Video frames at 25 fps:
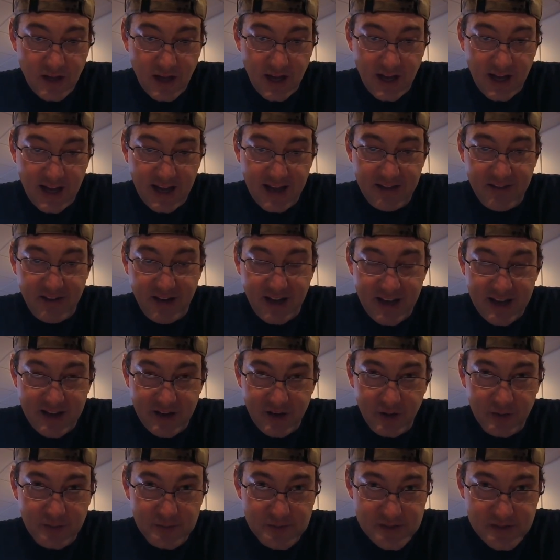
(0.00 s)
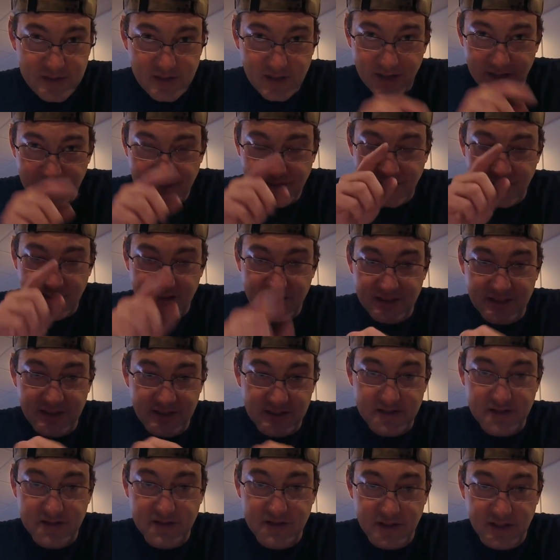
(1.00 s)
I have high hopes that
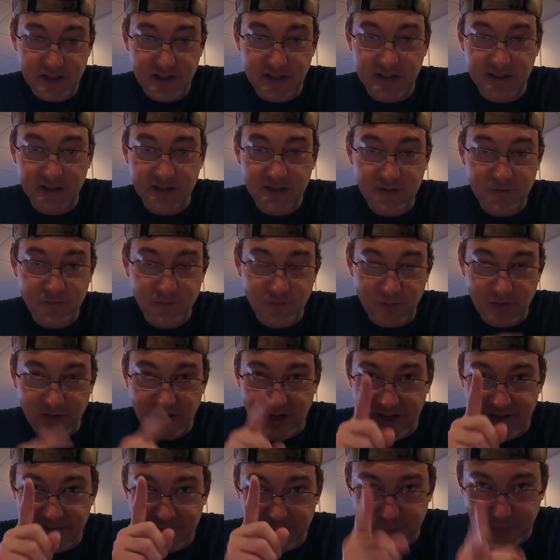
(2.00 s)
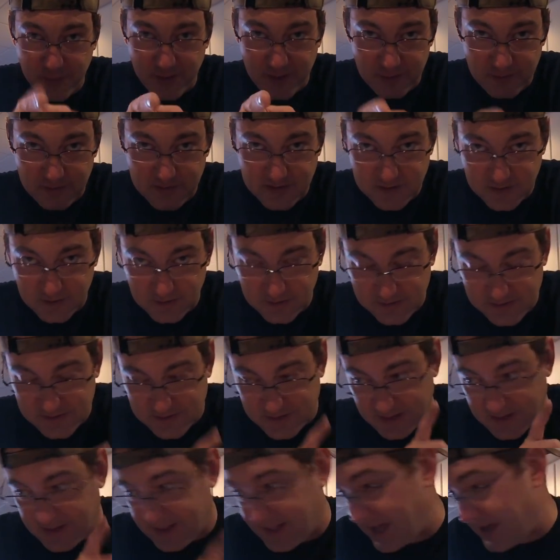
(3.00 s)
this jig will have better results
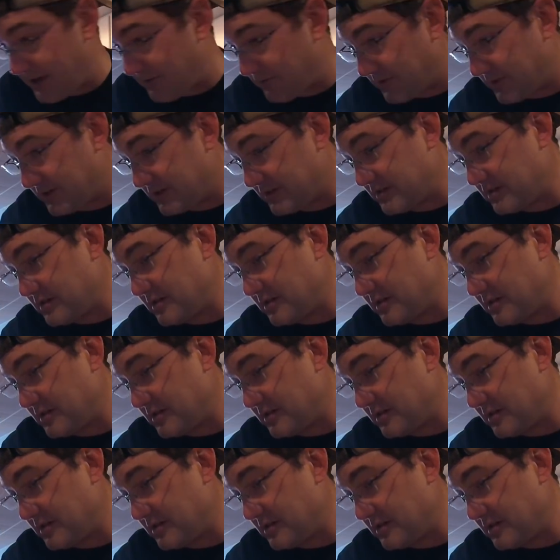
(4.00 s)
than that one.